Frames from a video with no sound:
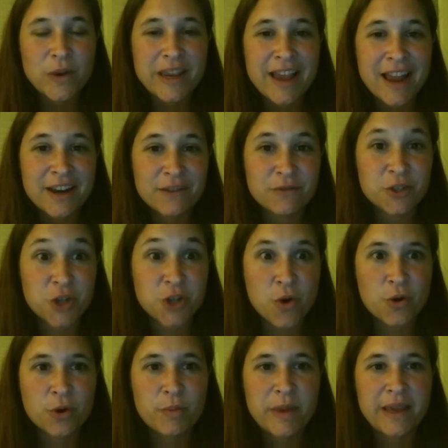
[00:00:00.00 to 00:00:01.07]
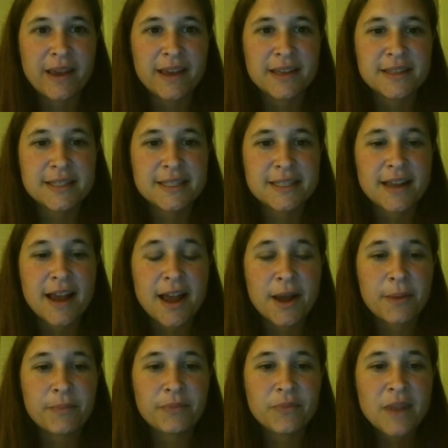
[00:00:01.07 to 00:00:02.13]
We kind of joke because
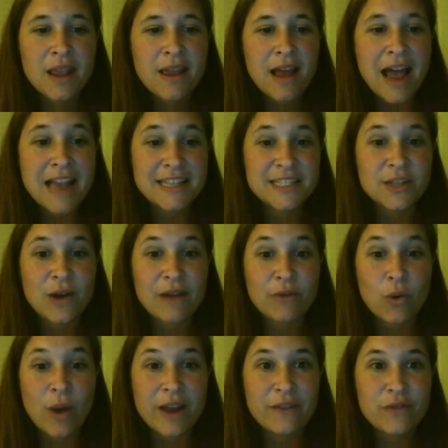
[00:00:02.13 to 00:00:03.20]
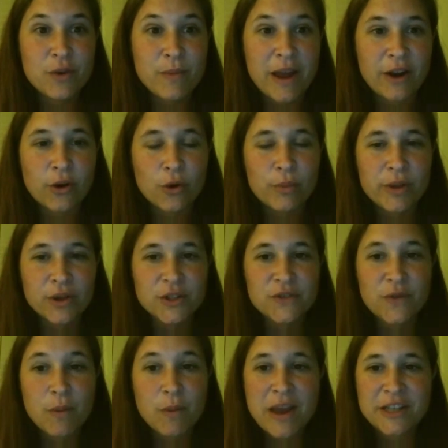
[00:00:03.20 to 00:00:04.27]
I still have quite a few medical bills
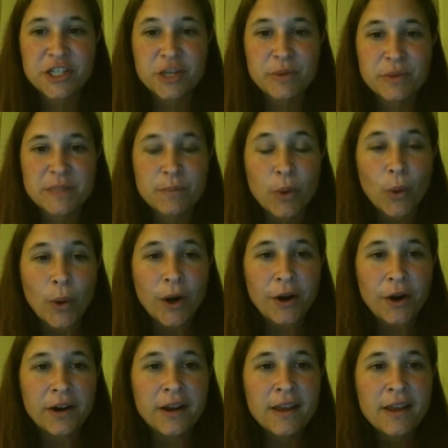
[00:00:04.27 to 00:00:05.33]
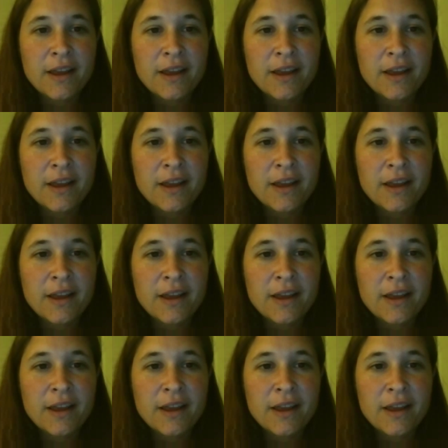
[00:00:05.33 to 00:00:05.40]
from when she was born